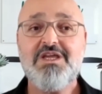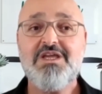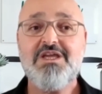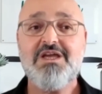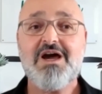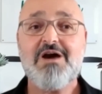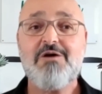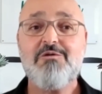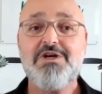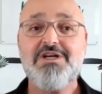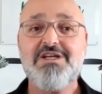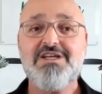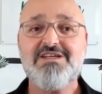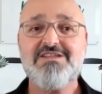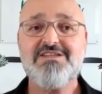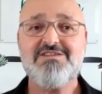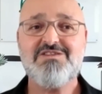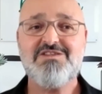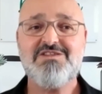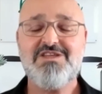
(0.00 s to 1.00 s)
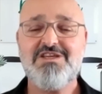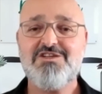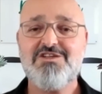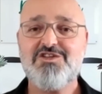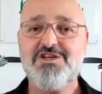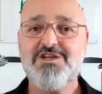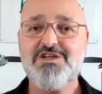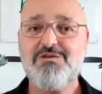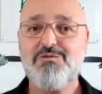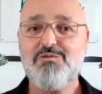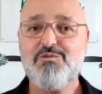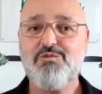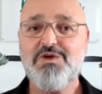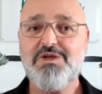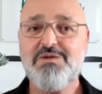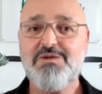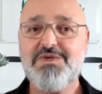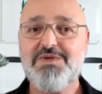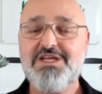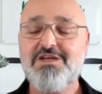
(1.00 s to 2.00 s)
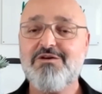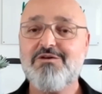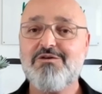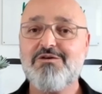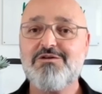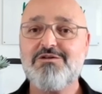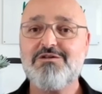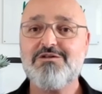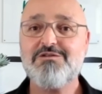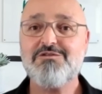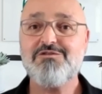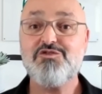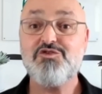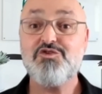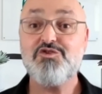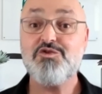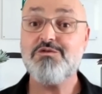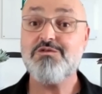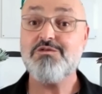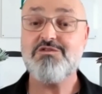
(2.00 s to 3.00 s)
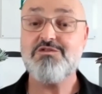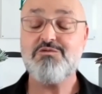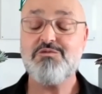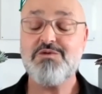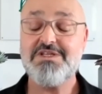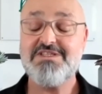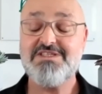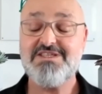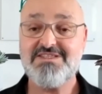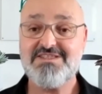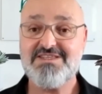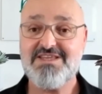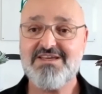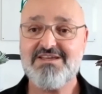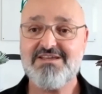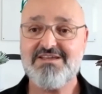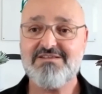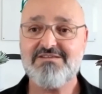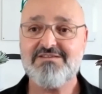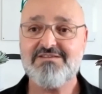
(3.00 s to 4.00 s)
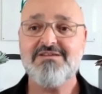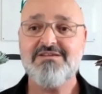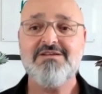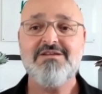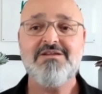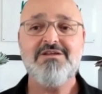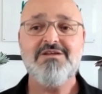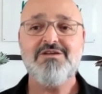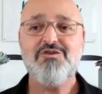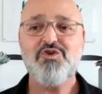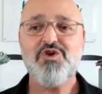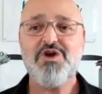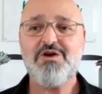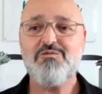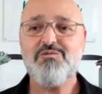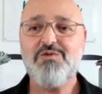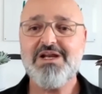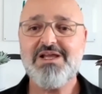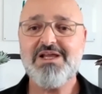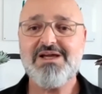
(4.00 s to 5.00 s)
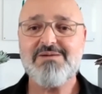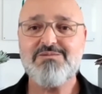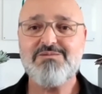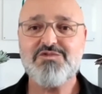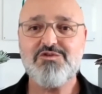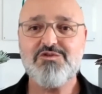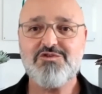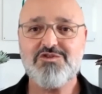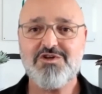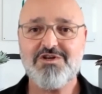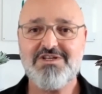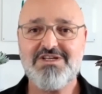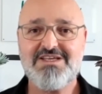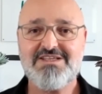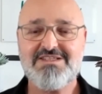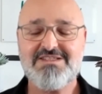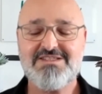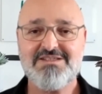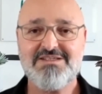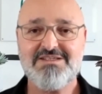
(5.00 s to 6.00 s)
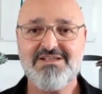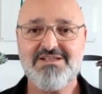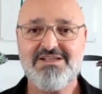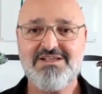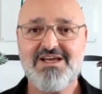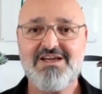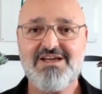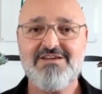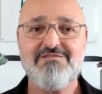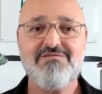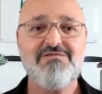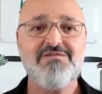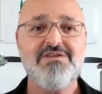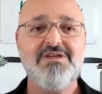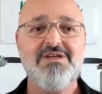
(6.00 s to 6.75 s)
our next session will be on June 22nd. You are welcome to join us live,